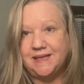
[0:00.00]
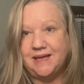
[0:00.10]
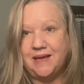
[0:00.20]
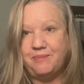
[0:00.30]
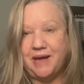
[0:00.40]

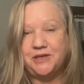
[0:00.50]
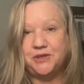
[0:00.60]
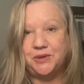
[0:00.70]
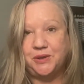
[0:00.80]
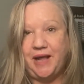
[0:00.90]
the
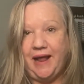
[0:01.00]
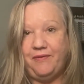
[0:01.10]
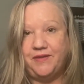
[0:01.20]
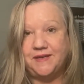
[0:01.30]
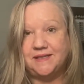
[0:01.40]
bundle
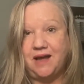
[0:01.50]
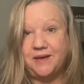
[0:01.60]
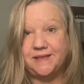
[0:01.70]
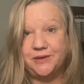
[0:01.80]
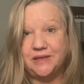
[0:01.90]
and the
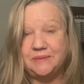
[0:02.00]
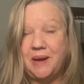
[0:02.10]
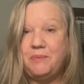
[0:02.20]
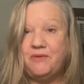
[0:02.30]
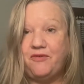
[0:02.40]
Designer Series
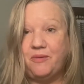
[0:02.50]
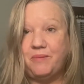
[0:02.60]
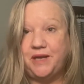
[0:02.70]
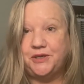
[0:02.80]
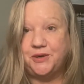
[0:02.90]
paper from
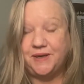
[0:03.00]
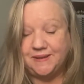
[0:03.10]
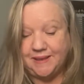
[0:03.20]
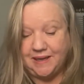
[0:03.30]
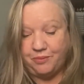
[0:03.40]
me during
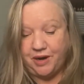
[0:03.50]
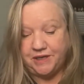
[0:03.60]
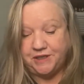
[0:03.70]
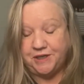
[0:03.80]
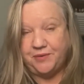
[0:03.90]

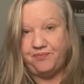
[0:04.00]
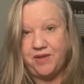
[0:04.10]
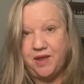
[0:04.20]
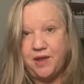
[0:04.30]
Celebration.